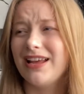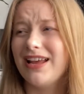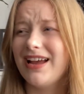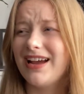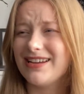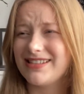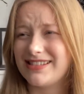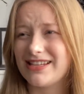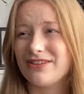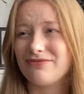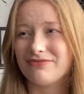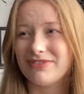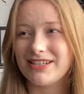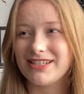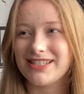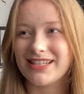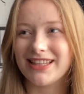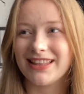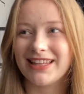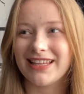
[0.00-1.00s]
I say
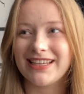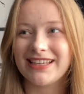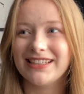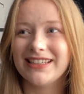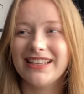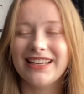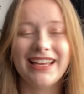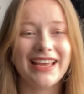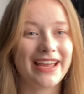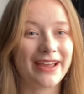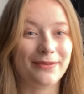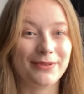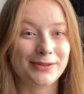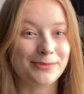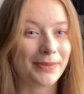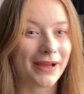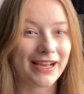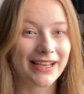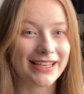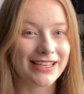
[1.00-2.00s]
recently, it was
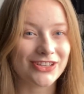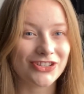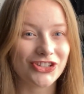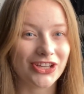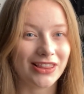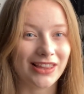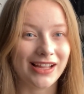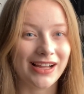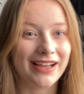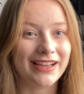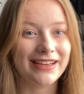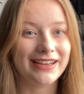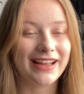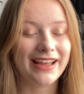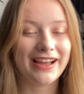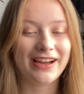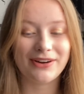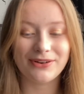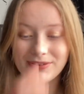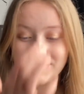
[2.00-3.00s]
back in July
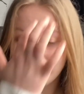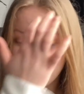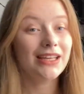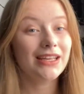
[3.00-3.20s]
now.